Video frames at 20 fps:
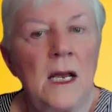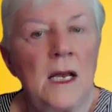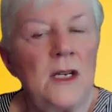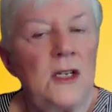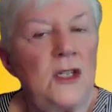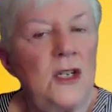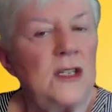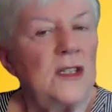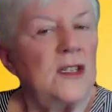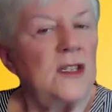
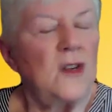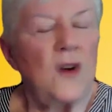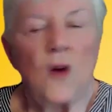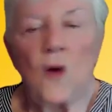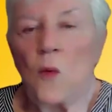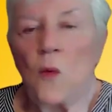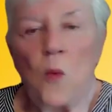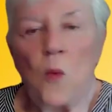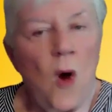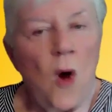just
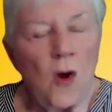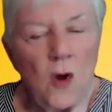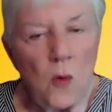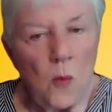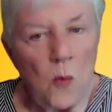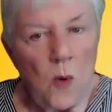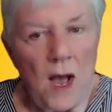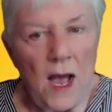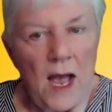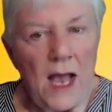walk
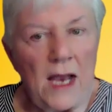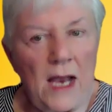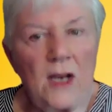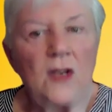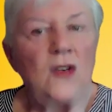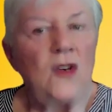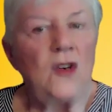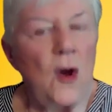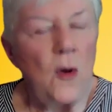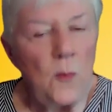away.
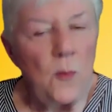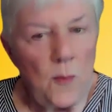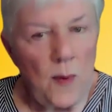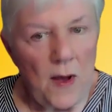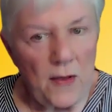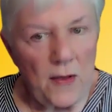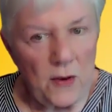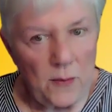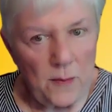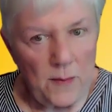Don't
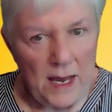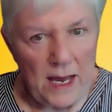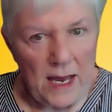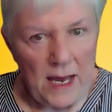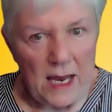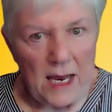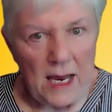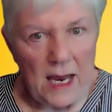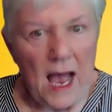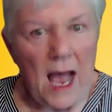bother
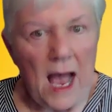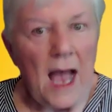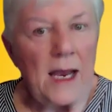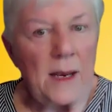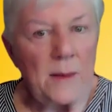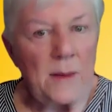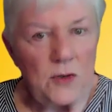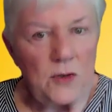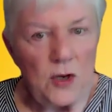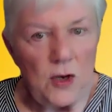me. I
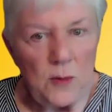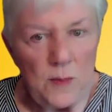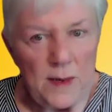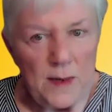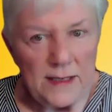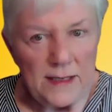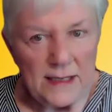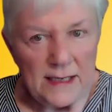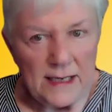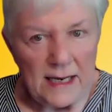am too
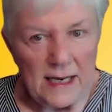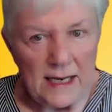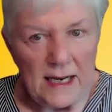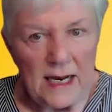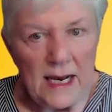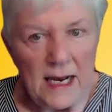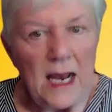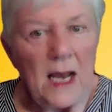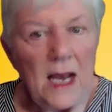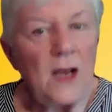busy.
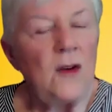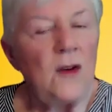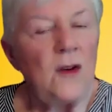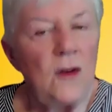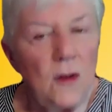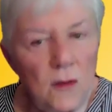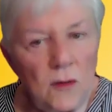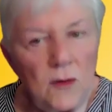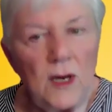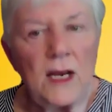
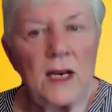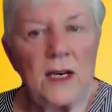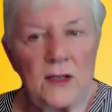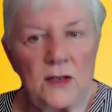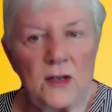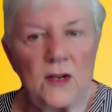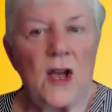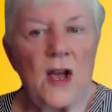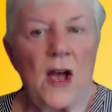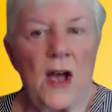You need
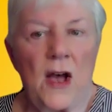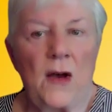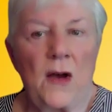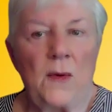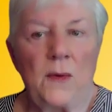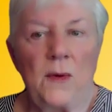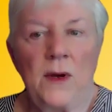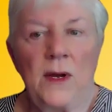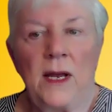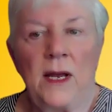to go.
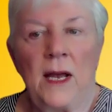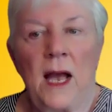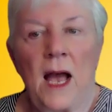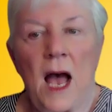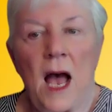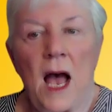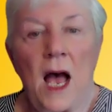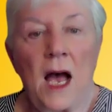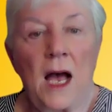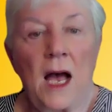
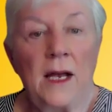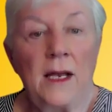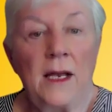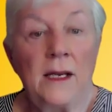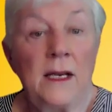Uh,